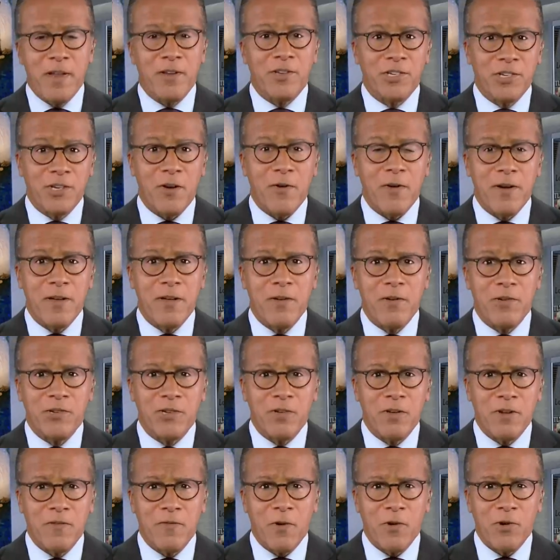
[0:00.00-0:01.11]
at Syracuse
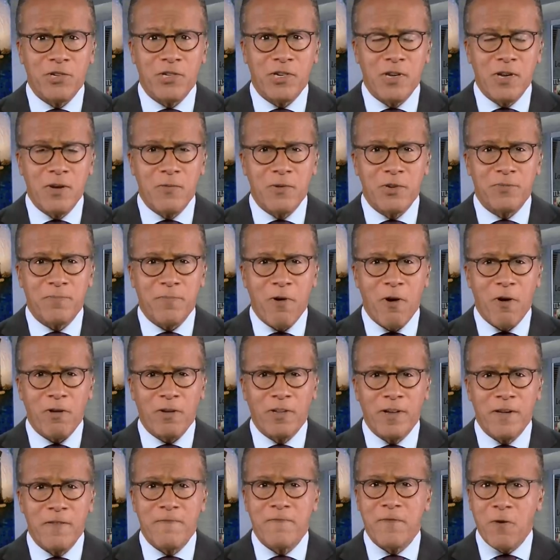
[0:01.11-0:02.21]
University was
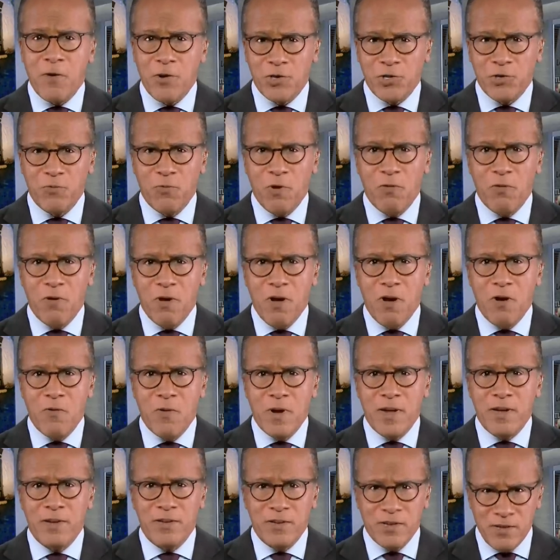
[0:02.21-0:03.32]
partly virtual
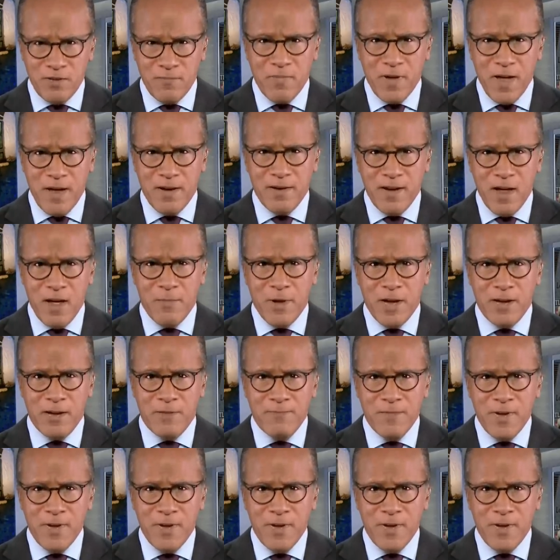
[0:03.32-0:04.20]
owing to the pandemic.